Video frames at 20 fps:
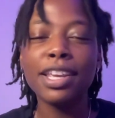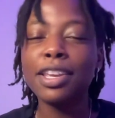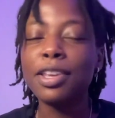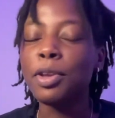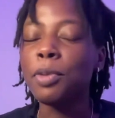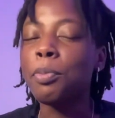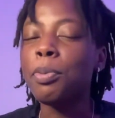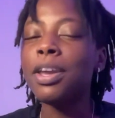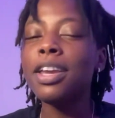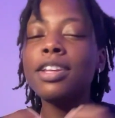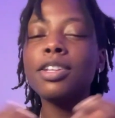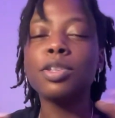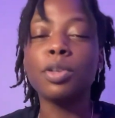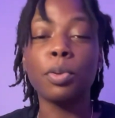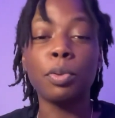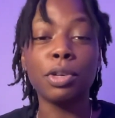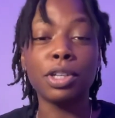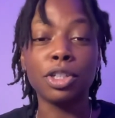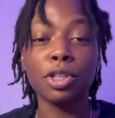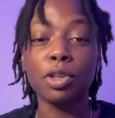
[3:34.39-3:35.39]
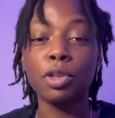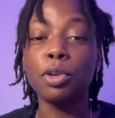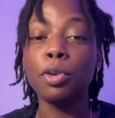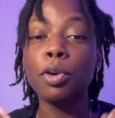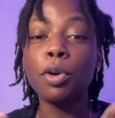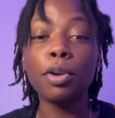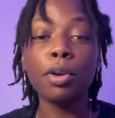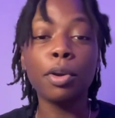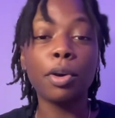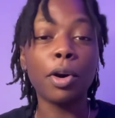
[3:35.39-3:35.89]
You're paying tuition. You
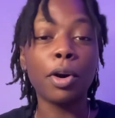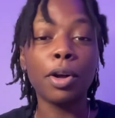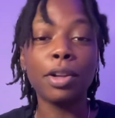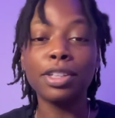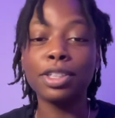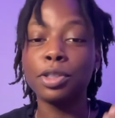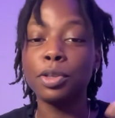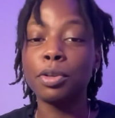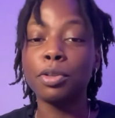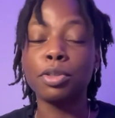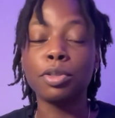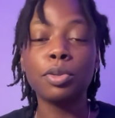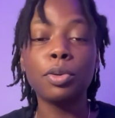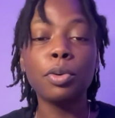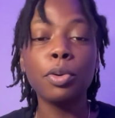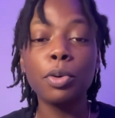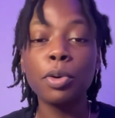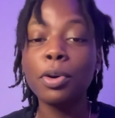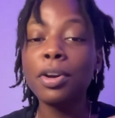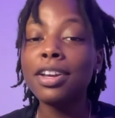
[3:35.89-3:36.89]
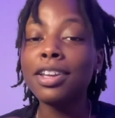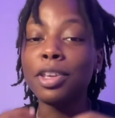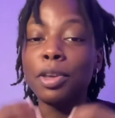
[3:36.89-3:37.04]
go to college, you go to school,